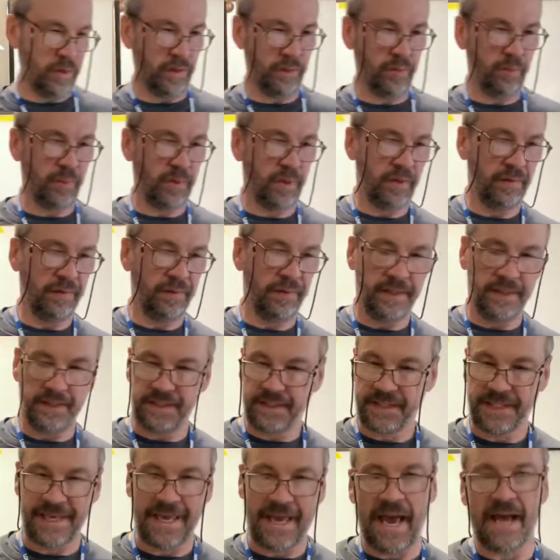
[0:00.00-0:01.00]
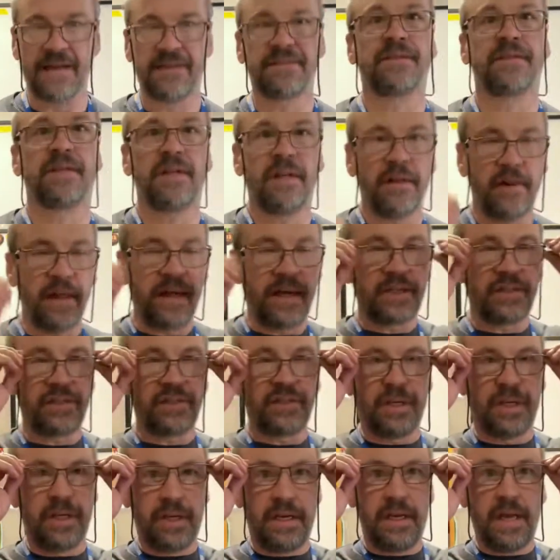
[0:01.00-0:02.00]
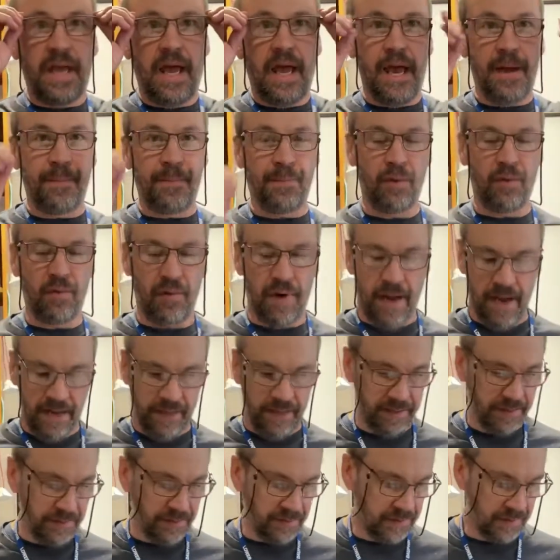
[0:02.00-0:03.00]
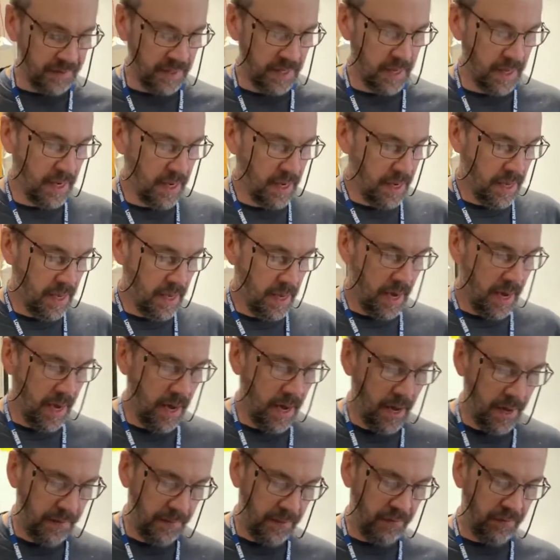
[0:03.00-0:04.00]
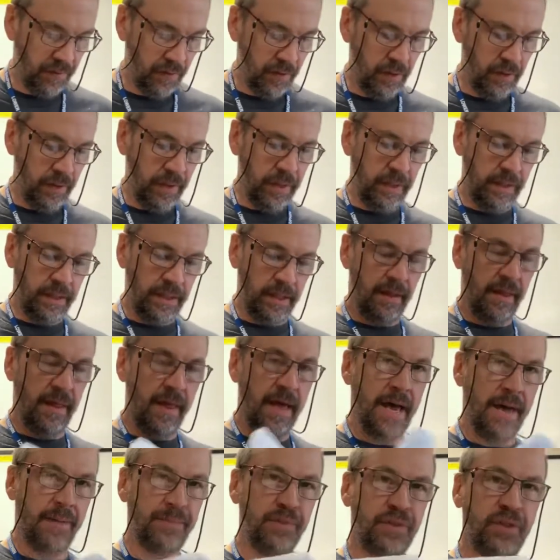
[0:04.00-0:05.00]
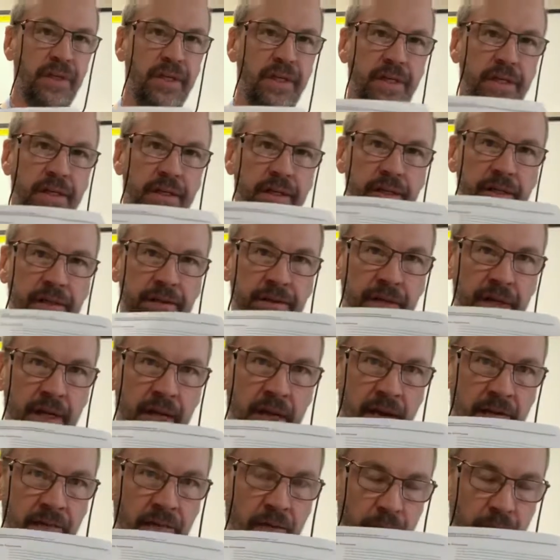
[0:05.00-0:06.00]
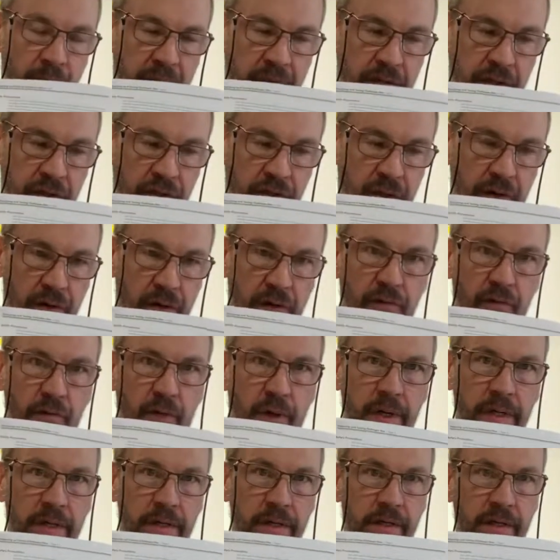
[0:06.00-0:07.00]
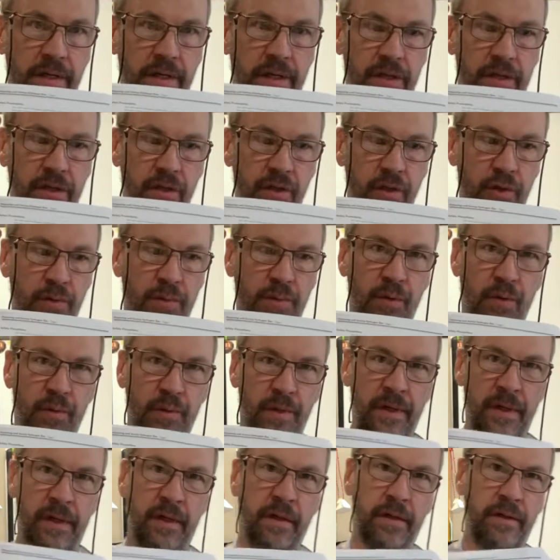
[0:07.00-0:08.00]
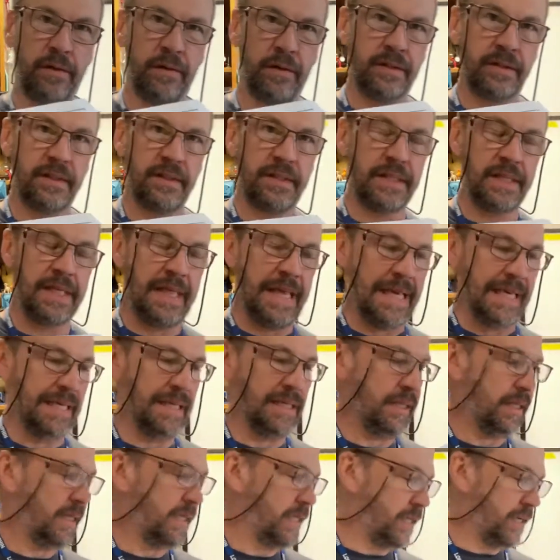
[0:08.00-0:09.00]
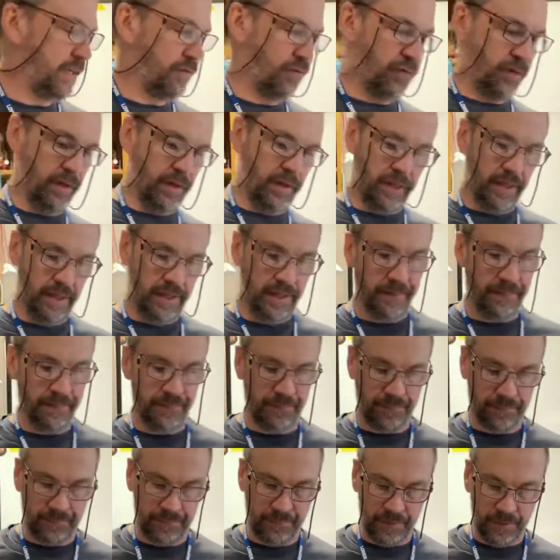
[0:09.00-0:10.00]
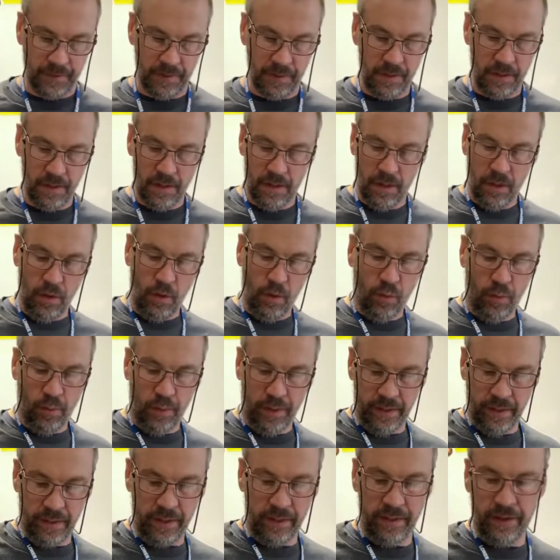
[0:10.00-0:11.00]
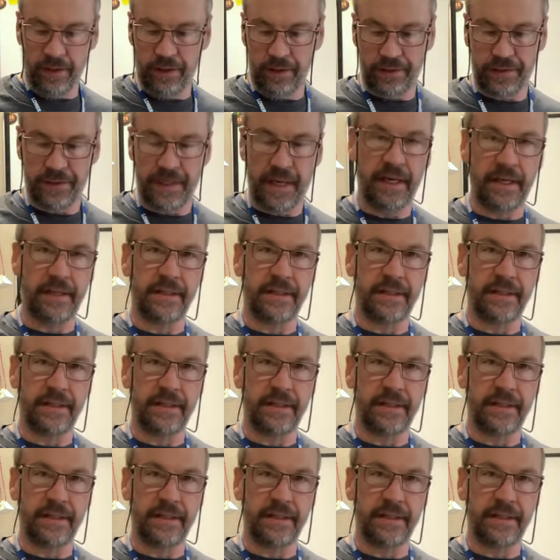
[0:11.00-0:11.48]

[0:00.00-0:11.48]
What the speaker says: to build this gas collection apparatus. If you look at the lab sheet, it's going to have a picture of what you're going to do, but we're going to do it slightly differently. What you're going to do is get a